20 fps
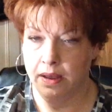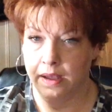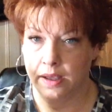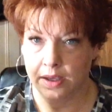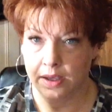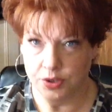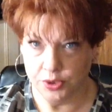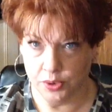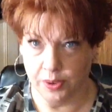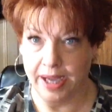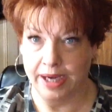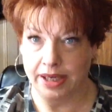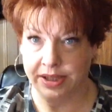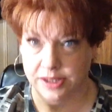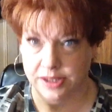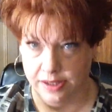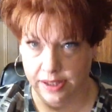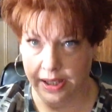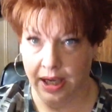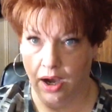so getting
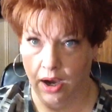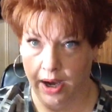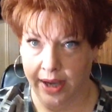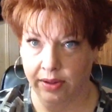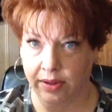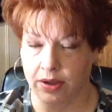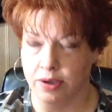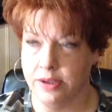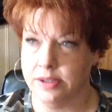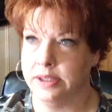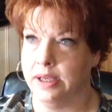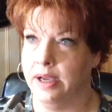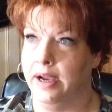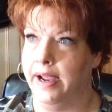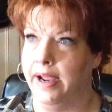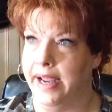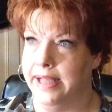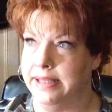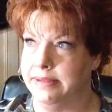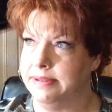to the eye looks. I
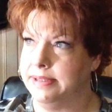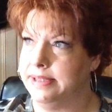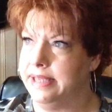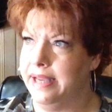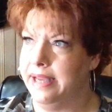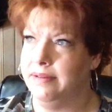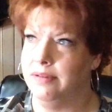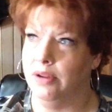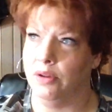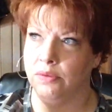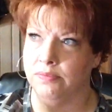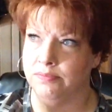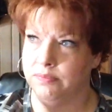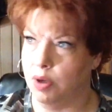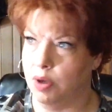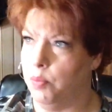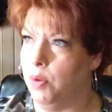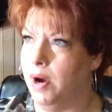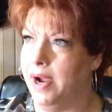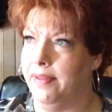had said a
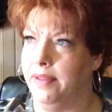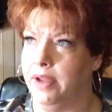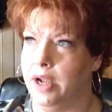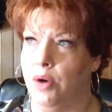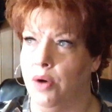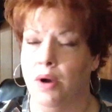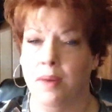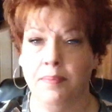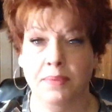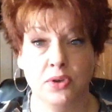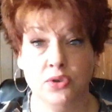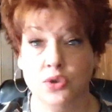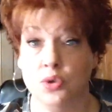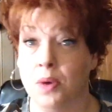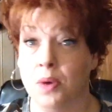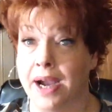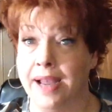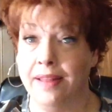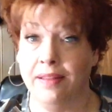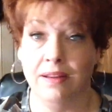while ago, I'm going to do
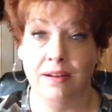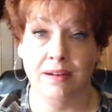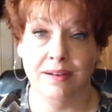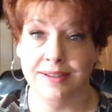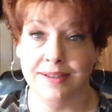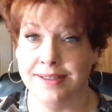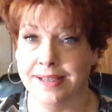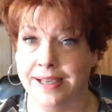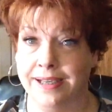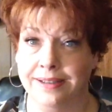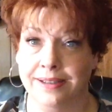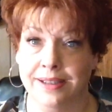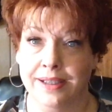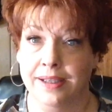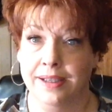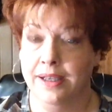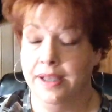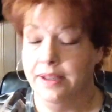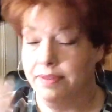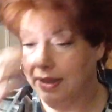eye looks, and
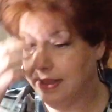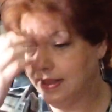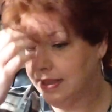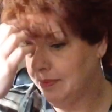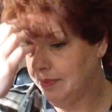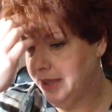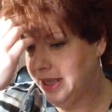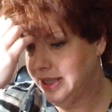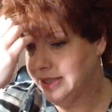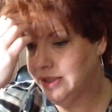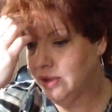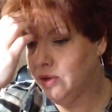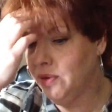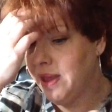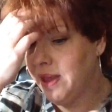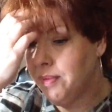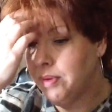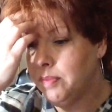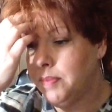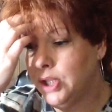then somebody had said, oh,
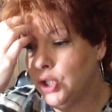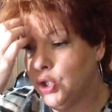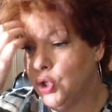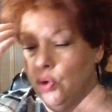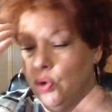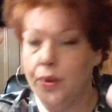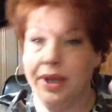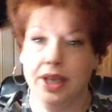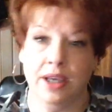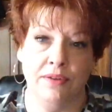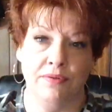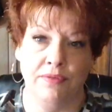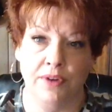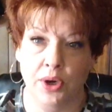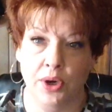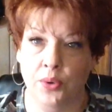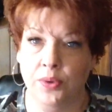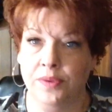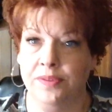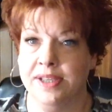that would be cute, we could
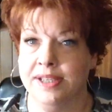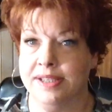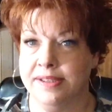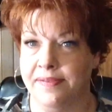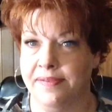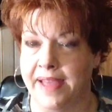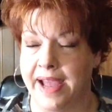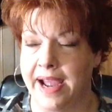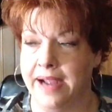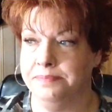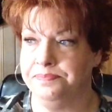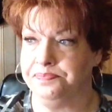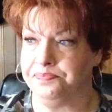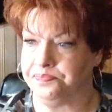vote, and this and that.